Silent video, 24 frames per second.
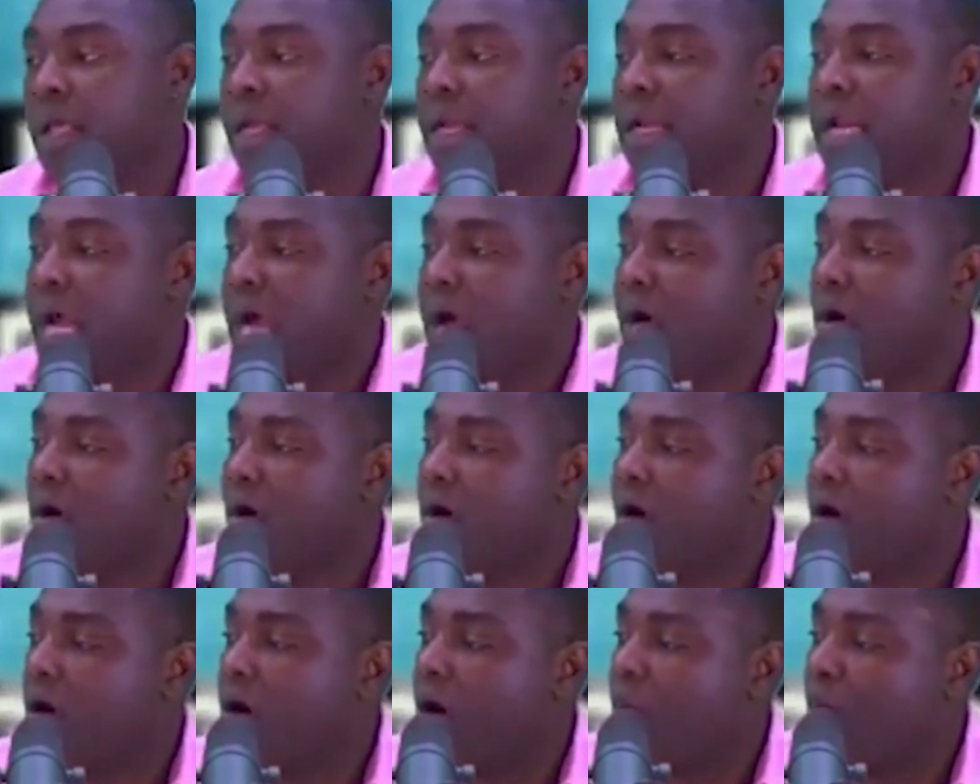Now,
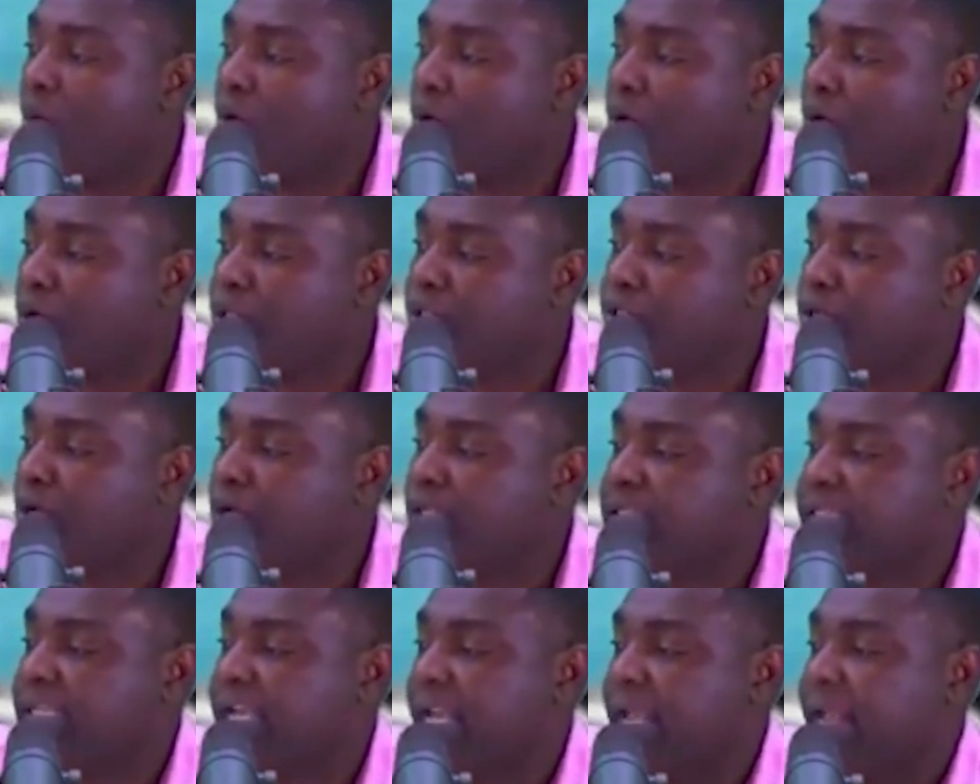course now
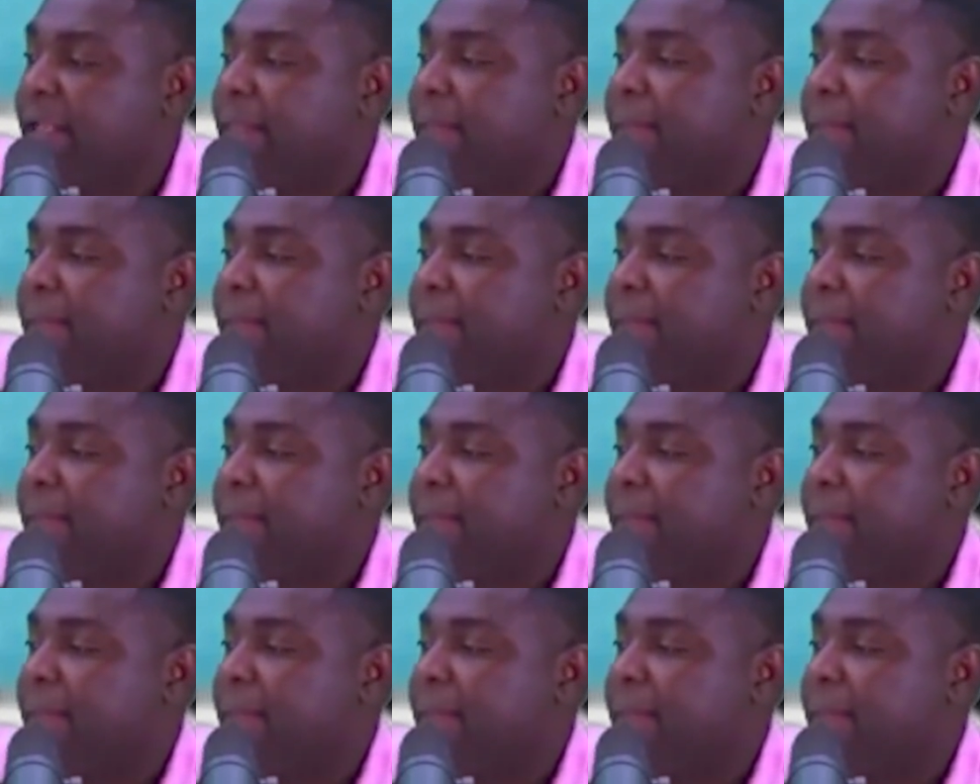say